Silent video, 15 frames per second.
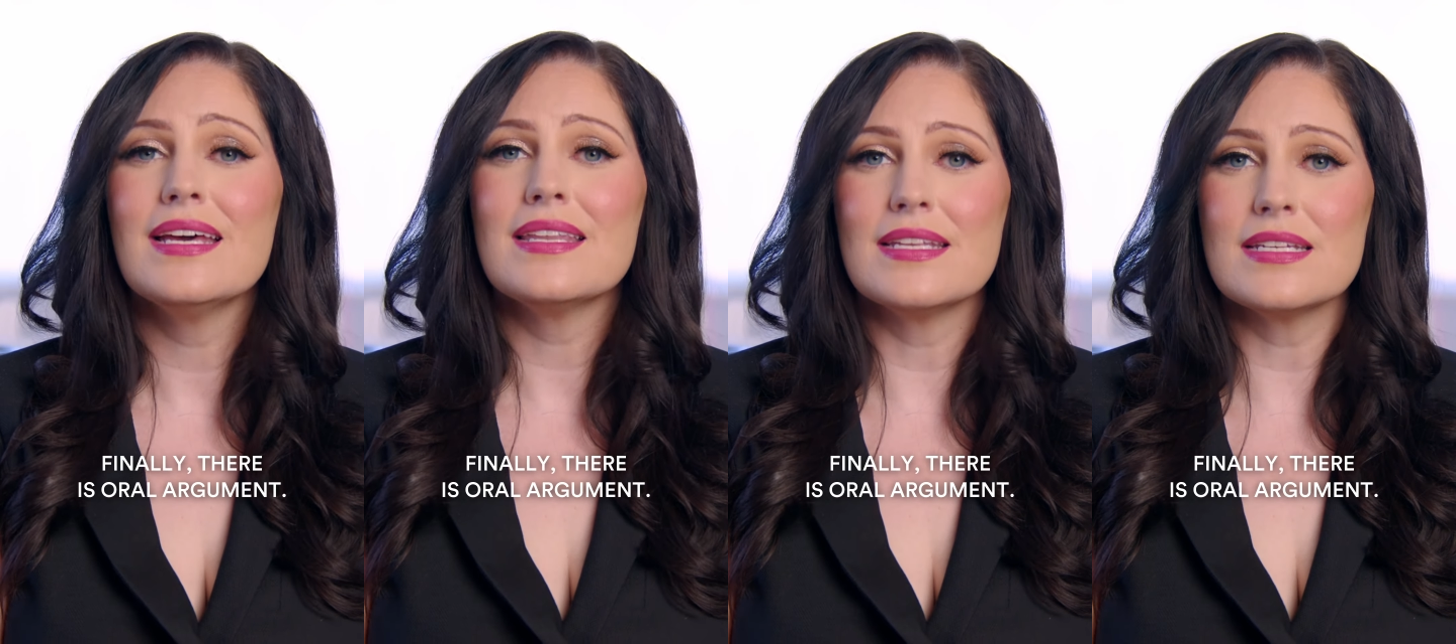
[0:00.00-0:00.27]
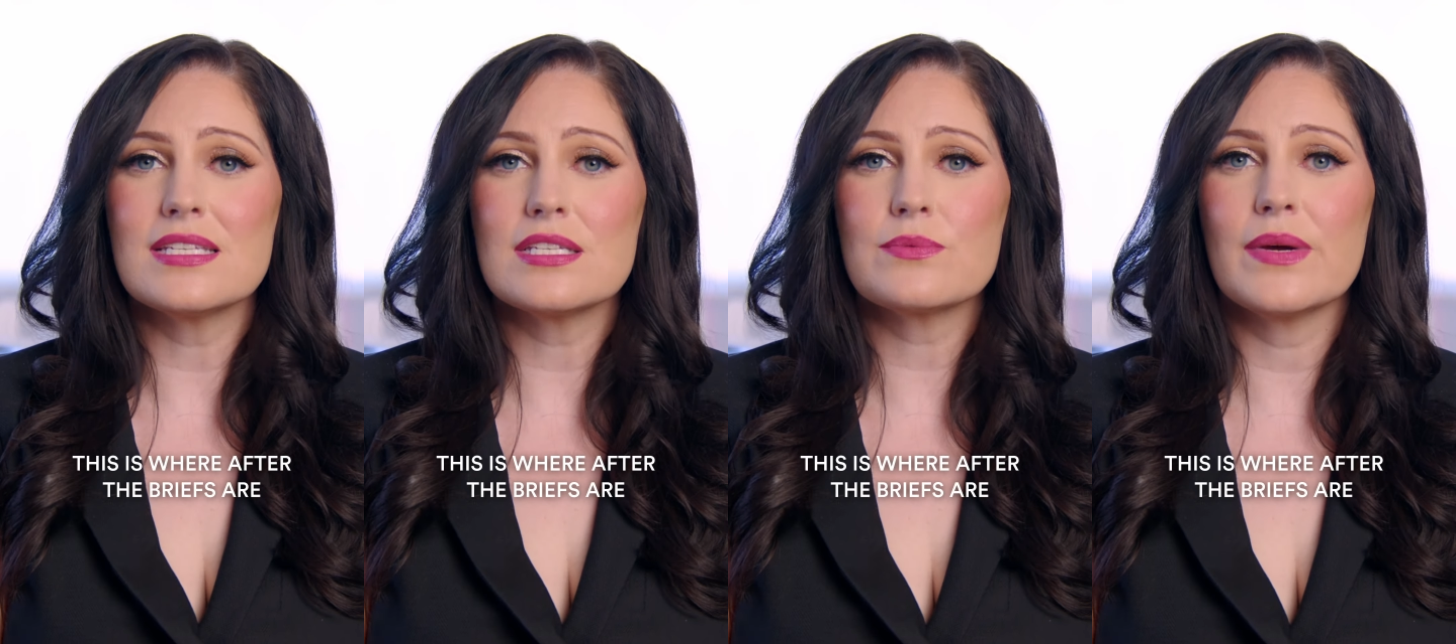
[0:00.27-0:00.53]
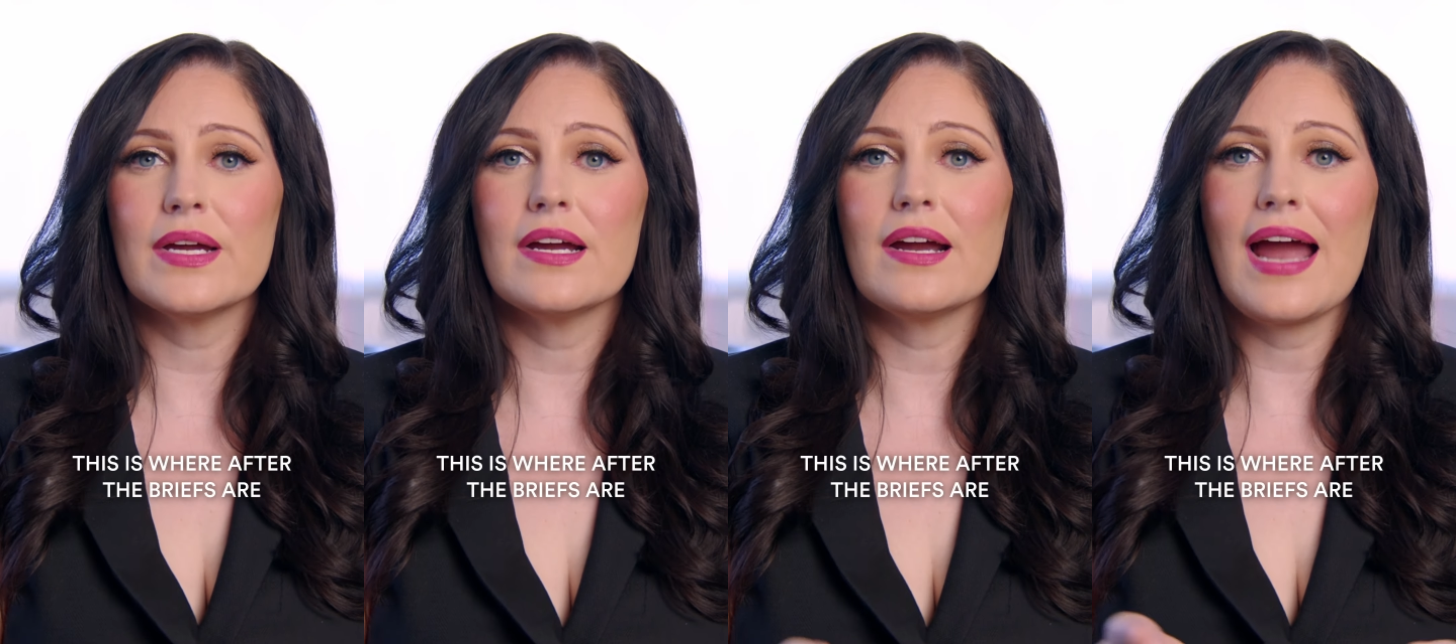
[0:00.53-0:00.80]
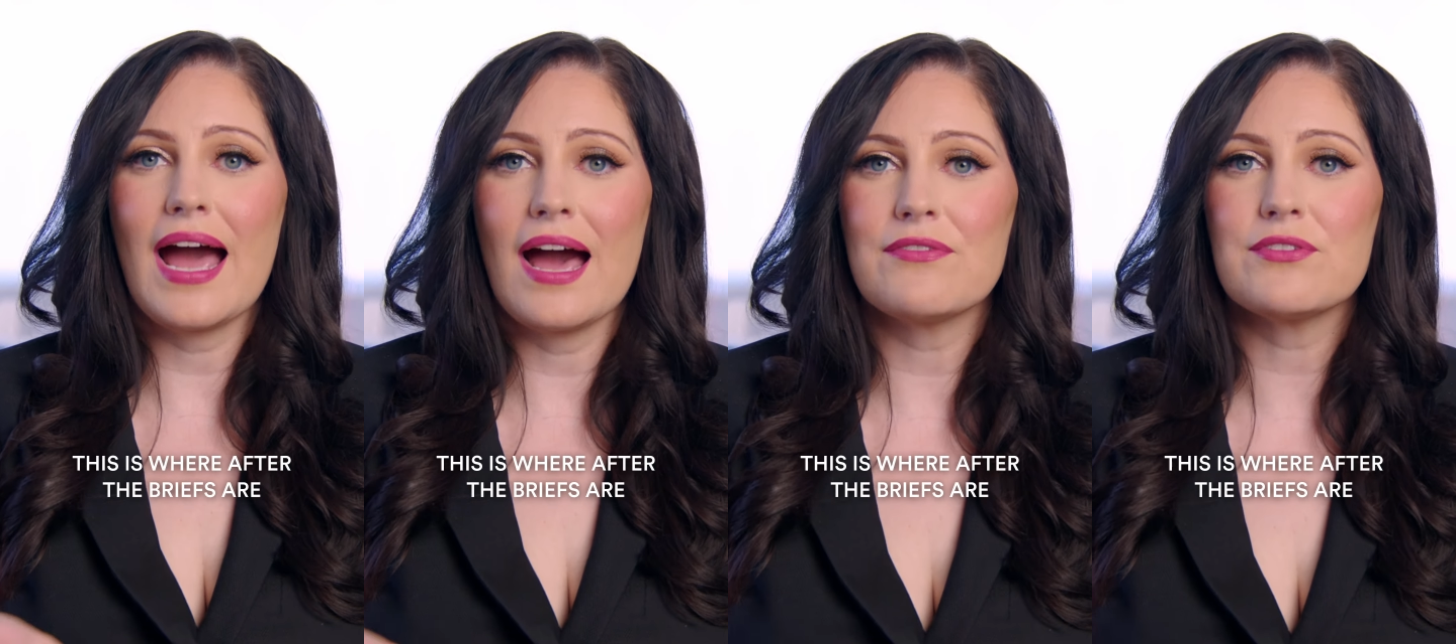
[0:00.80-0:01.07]
This is
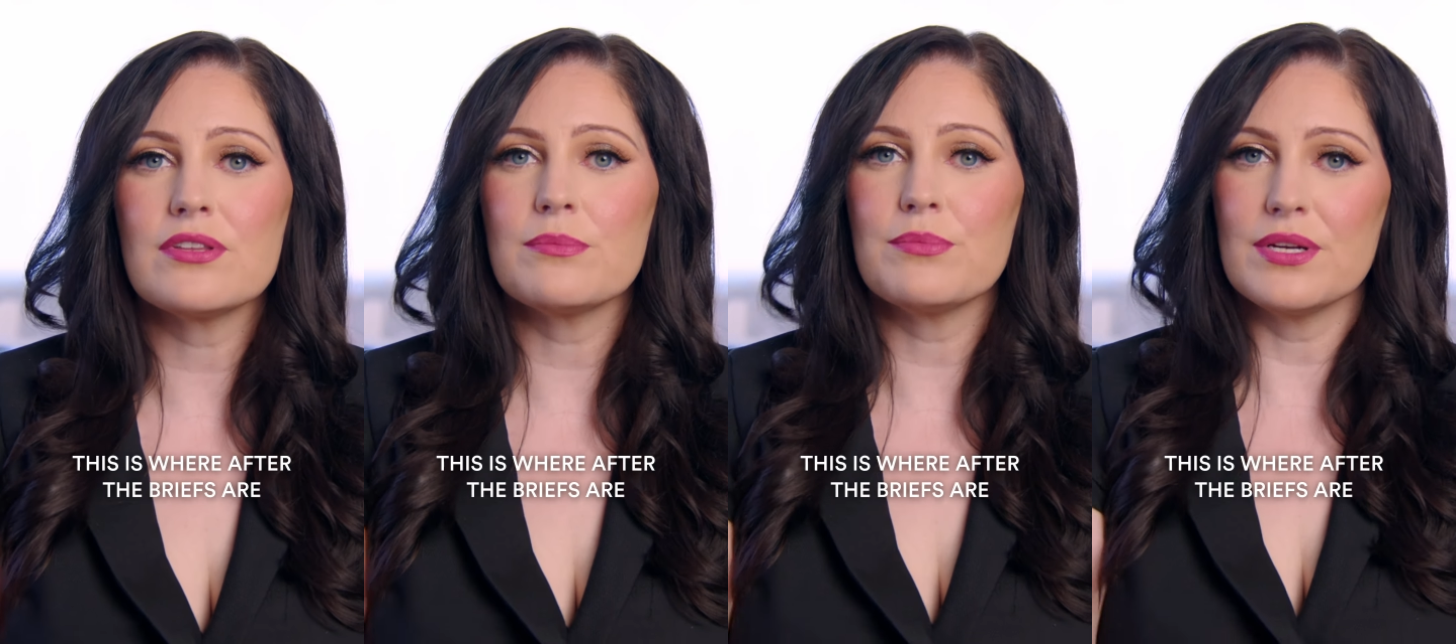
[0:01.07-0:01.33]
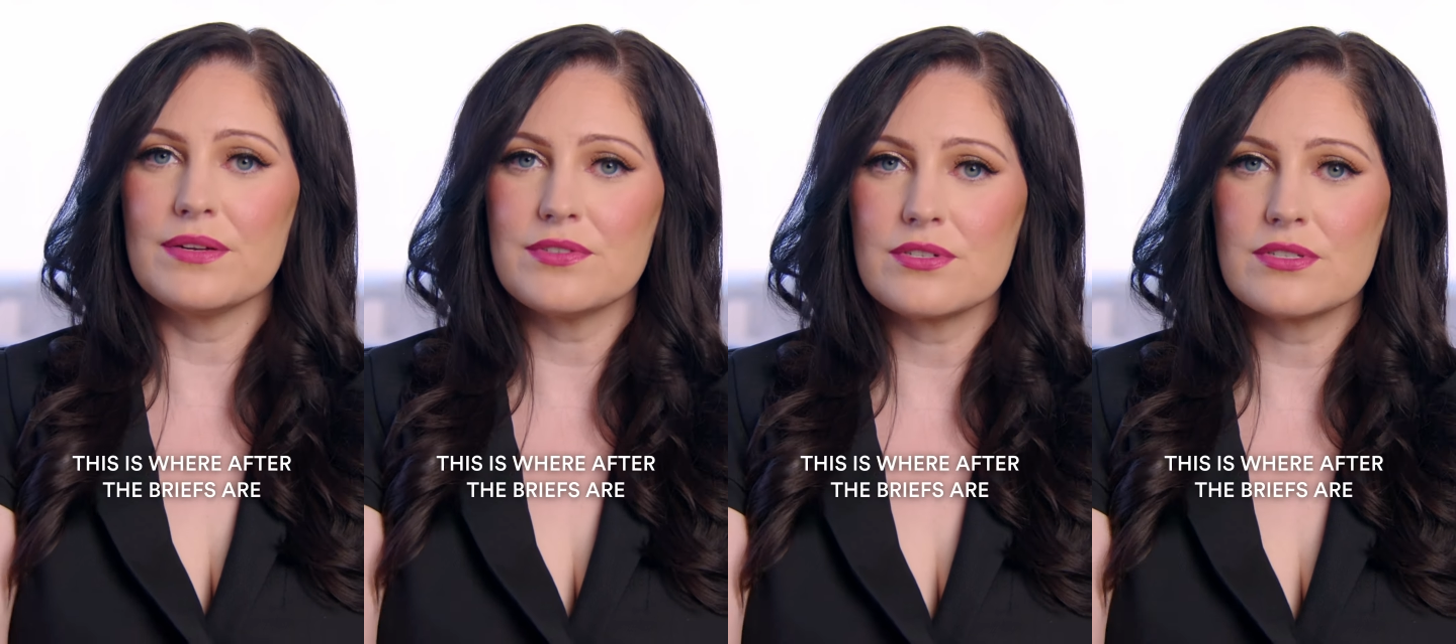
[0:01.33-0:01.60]
where, after the briefs